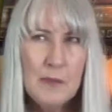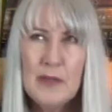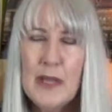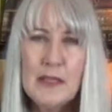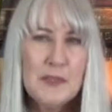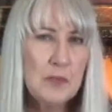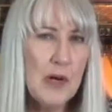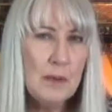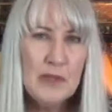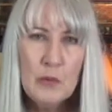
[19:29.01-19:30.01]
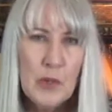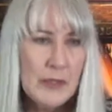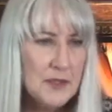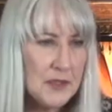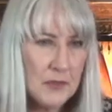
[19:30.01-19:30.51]
And that's probably
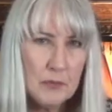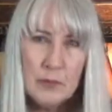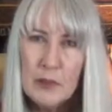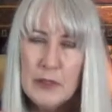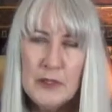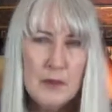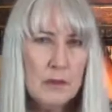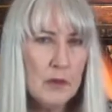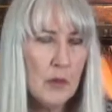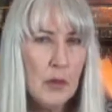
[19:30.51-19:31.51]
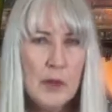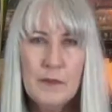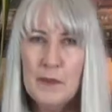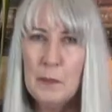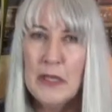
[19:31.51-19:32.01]
what just really turned the corner
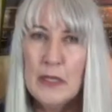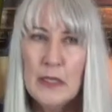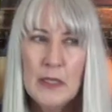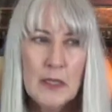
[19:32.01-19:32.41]
for me,